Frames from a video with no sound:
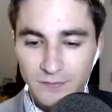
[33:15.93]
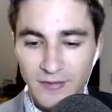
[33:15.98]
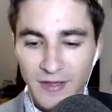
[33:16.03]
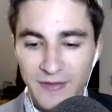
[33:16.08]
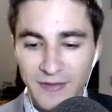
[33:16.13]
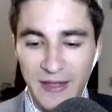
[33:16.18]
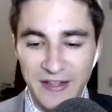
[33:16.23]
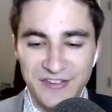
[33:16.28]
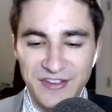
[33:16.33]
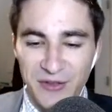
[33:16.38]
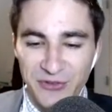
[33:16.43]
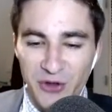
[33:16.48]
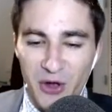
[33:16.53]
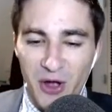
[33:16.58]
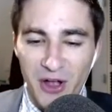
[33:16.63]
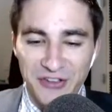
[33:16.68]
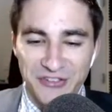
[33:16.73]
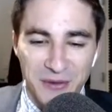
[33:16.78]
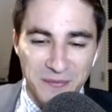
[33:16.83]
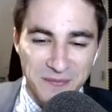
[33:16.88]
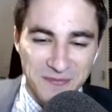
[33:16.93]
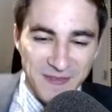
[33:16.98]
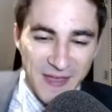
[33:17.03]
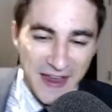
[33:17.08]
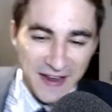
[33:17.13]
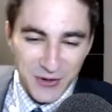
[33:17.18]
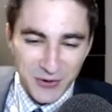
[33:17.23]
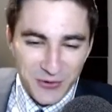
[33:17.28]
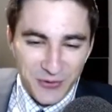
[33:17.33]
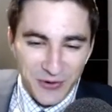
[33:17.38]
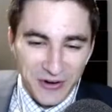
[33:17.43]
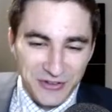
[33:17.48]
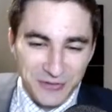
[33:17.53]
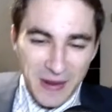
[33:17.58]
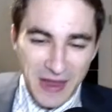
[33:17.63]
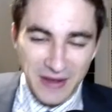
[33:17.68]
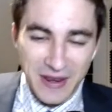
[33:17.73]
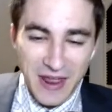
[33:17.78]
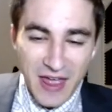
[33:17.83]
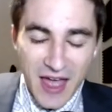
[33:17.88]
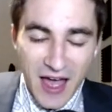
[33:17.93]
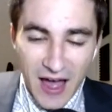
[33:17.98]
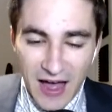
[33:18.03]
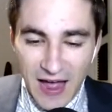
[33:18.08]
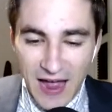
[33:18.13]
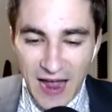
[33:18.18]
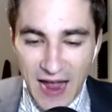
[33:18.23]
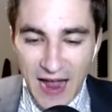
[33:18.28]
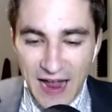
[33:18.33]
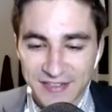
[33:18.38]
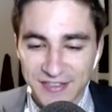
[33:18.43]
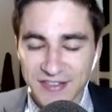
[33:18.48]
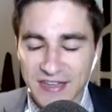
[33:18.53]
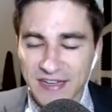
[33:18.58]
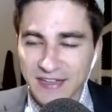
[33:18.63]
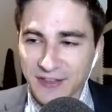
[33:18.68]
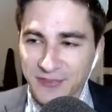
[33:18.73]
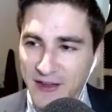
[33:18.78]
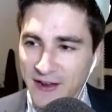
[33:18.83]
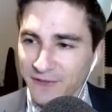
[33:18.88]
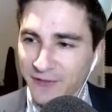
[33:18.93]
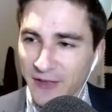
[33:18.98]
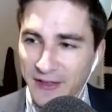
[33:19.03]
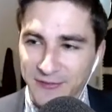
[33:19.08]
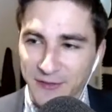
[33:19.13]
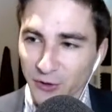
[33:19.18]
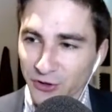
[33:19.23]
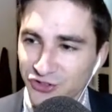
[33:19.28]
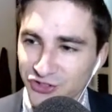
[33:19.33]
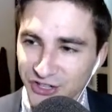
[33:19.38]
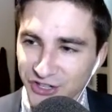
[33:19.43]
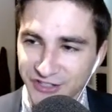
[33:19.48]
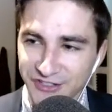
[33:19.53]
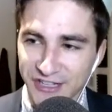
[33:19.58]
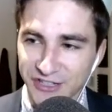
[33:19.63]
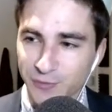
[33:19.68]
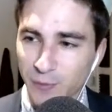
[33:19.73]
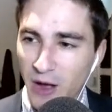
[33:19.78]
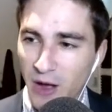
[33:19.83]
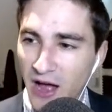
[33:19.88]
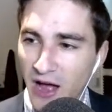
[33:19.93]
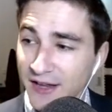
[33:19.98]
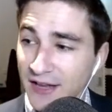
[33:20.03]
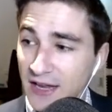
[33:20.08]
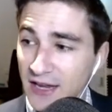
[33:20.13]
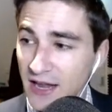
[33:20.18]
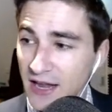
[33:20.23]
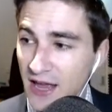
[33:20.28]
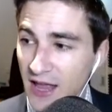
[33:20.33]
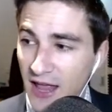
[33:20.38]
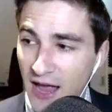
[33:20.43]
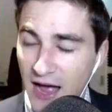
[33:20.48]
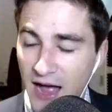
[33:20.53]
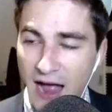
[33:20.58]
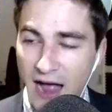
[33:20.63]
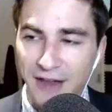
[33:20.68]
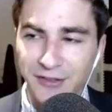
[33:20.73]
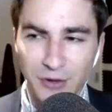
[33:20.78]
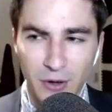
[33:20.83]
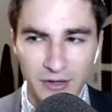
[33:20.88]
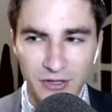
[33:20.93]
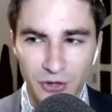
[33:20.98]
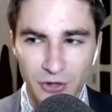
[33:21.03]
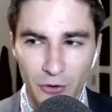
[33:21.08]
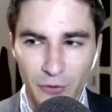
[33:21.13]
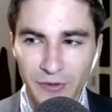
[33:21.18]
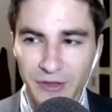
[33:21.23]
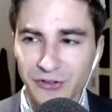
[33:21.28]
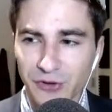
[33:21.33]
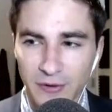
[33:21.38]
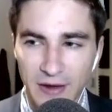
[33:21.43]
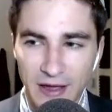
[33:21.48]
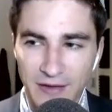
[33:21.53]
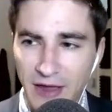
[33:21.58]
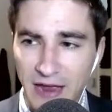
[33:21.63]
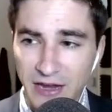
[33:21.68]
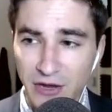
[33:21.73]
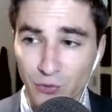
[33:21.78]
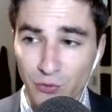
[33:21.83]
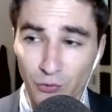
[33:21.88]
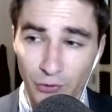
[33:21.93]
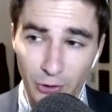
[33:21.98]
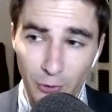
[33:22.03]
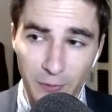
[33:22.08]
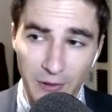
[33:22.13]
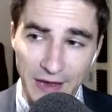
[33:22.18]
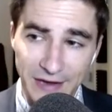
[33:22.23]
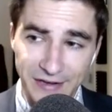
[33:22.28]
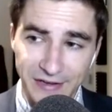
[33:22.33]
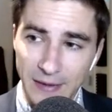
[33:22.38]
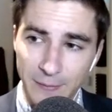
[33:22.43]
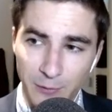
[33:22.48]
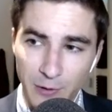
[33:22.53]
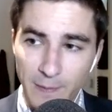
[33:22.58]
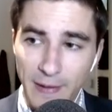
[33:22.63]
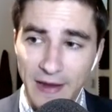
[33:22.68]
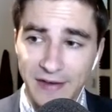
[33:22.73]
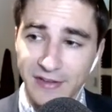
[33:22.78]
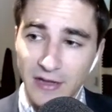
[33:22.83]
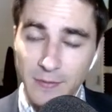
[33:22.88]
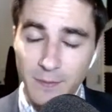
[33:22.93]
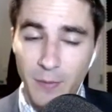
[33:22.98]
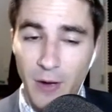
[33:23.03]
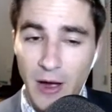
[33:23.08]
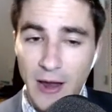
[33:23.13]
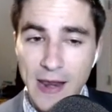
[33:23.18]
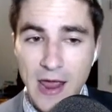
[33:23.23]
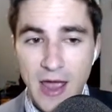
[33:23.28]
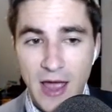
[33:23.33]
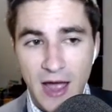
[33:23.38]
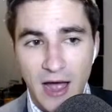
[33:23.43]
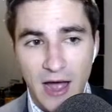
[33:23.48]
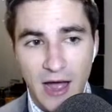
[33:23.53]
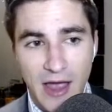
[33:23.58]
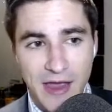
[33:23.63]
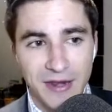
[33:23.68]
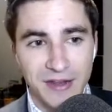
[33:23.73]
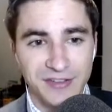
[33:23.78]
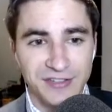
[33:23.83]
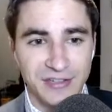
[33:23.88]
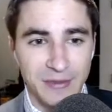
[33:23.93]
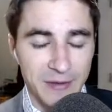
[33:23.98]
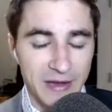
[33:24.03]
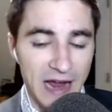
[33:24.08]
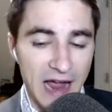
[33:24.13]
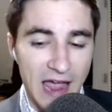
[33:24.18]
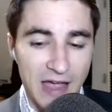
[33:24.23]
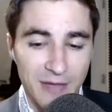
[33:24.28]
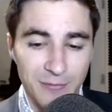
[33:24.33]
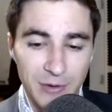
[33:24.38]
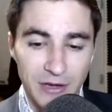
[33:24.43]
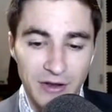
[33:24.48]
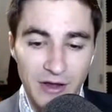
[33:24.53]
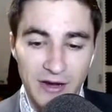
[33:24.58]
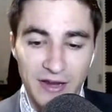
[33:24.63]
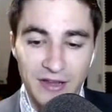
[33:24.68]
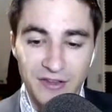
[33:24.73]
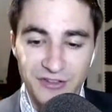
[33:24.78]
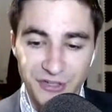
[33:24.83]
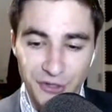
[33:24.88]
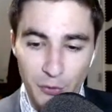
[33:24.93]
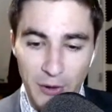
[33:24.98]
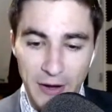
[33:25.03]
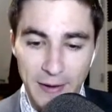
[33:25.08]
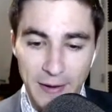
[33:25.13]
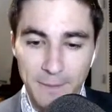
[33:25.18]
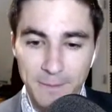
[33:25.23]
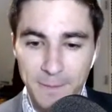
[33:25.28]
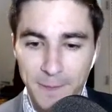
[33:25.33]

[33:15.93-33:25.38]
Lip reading: That sounds awesome. Thank you, Chris, man. I just need to think of like the logistics behind it. I currently don't have any real plan to implement it, but it is something I have been considering.